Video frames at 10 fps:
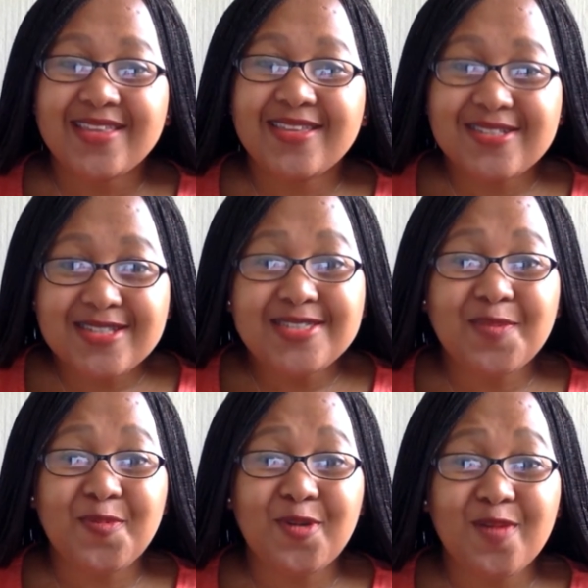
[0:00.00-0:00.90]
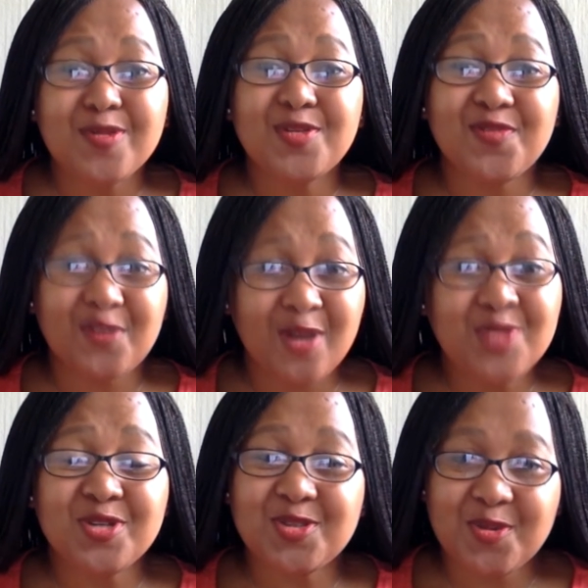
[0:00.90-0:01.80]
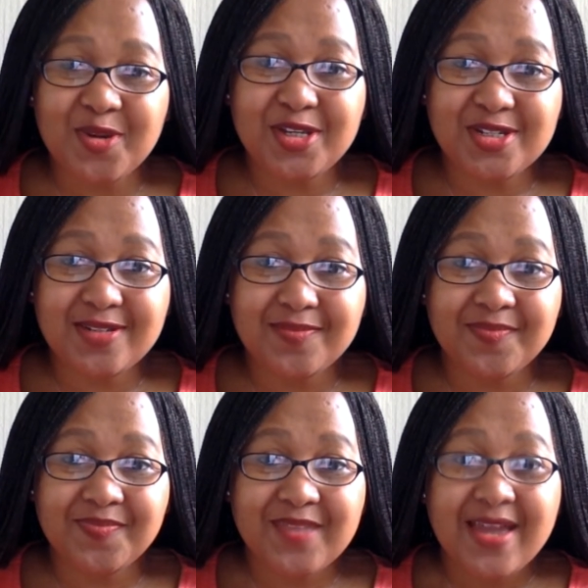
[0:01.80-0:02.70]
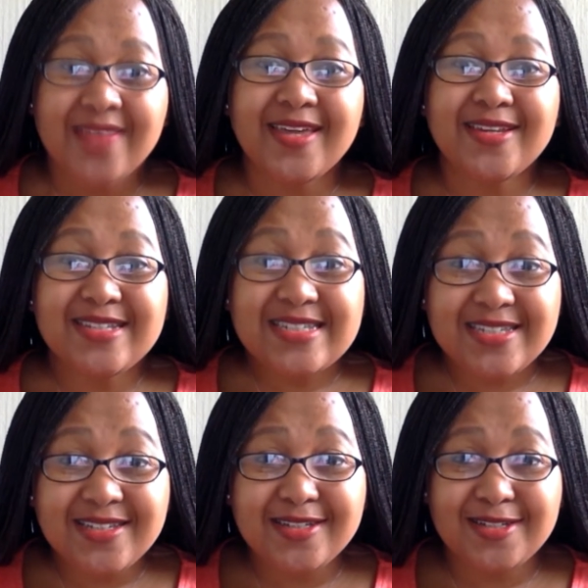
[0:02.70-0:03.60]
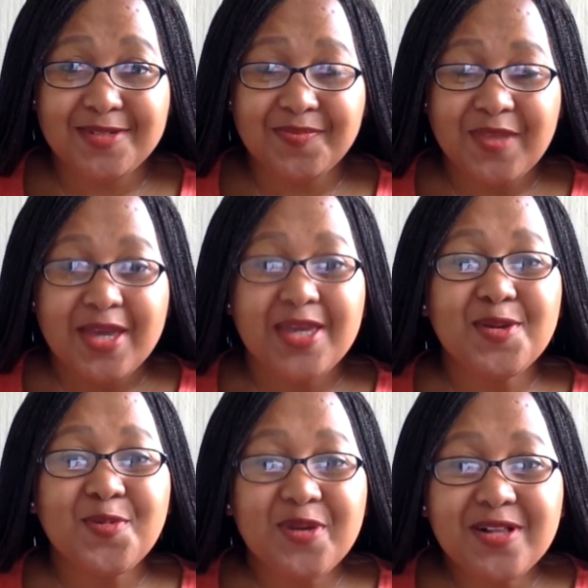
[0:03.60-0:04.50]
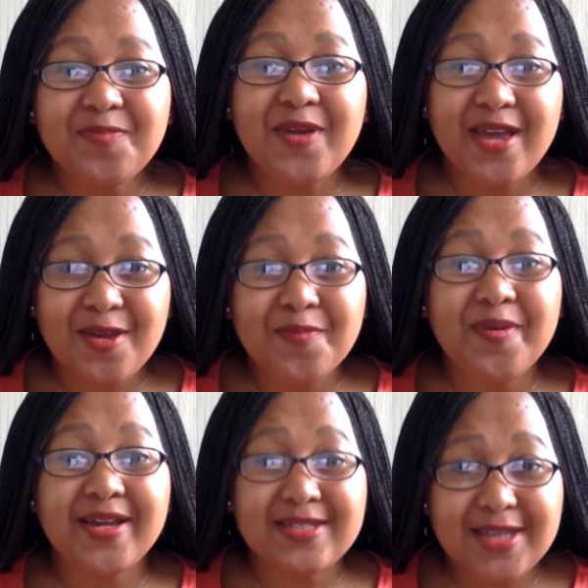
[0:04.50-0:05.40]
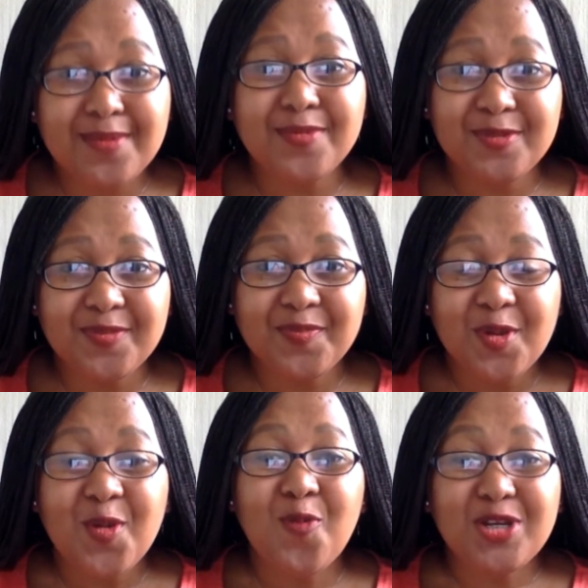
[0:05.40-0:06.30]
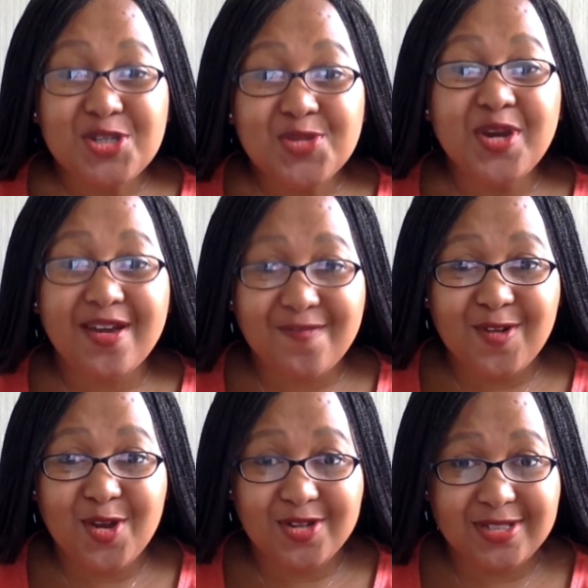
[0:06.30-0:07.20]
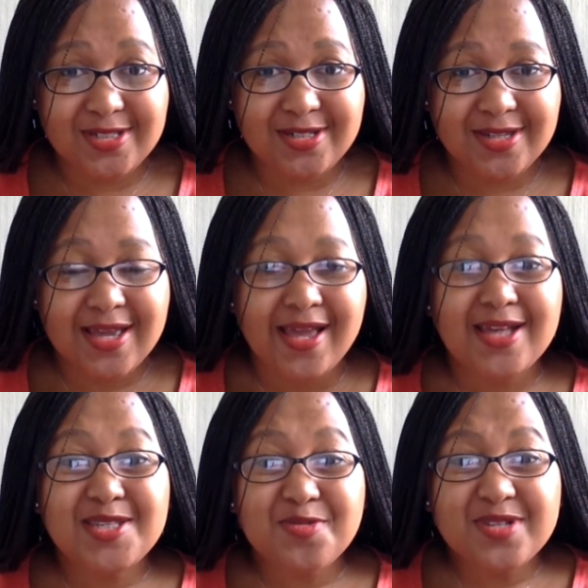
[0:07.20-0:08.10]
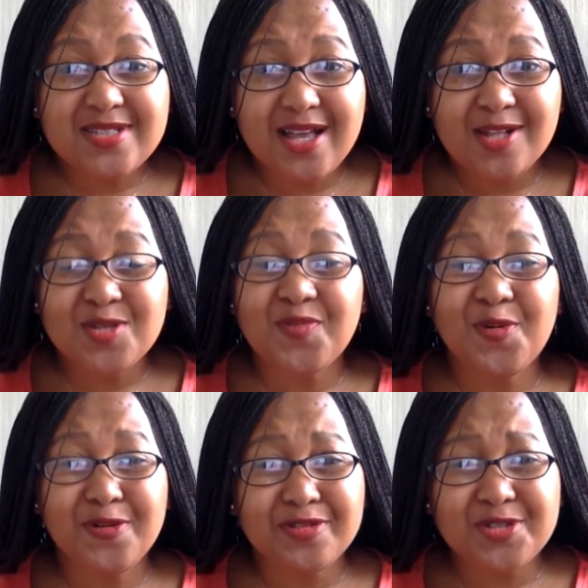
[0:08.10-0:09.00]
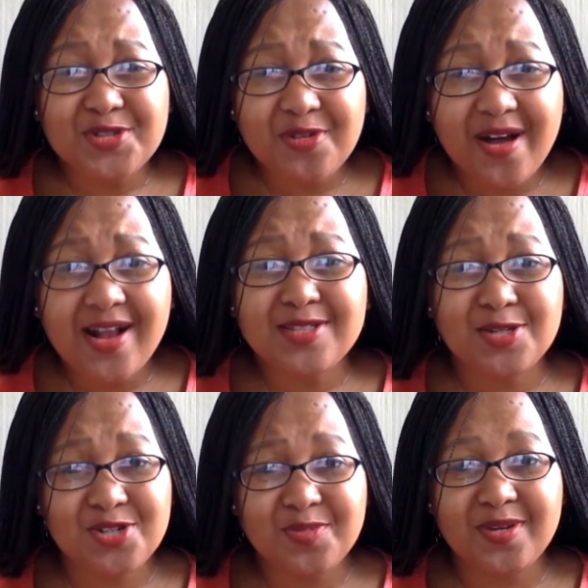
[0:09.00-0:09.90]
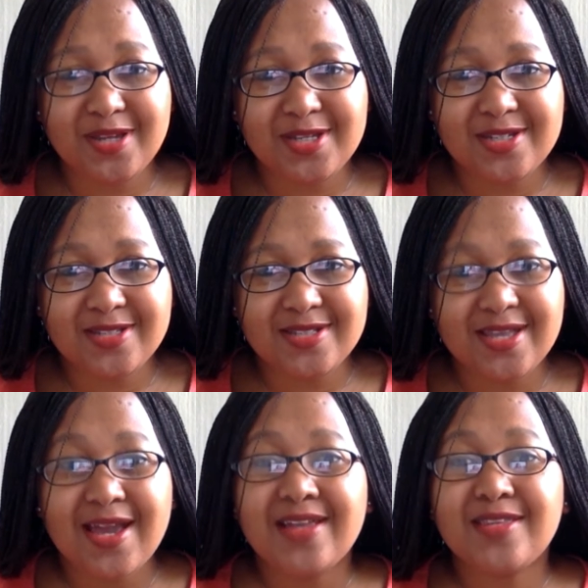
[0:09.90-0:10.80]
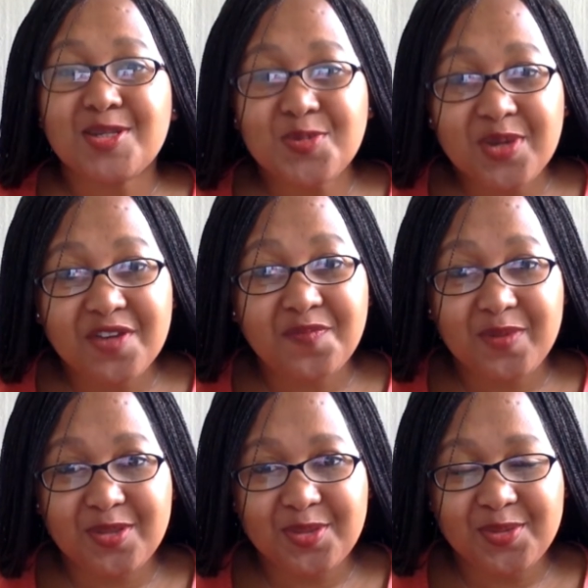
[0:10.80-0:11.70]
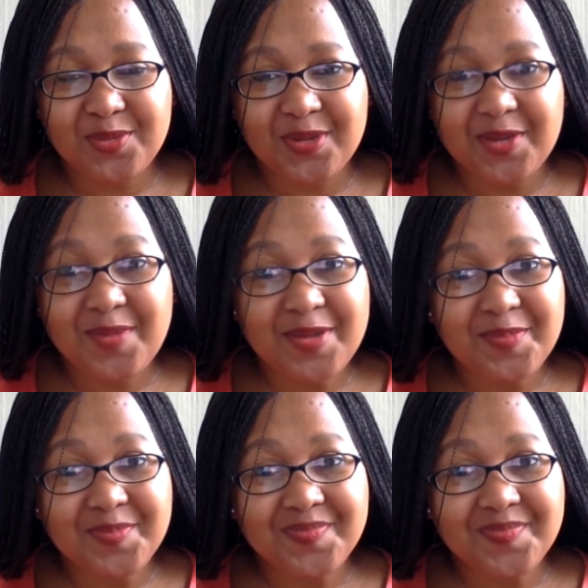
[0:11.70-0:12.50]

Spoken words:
This is the promise of God's restoration, that indeed he will pay you back double what you have lost as a result of all these trials and tribulations that we have been through. Amen.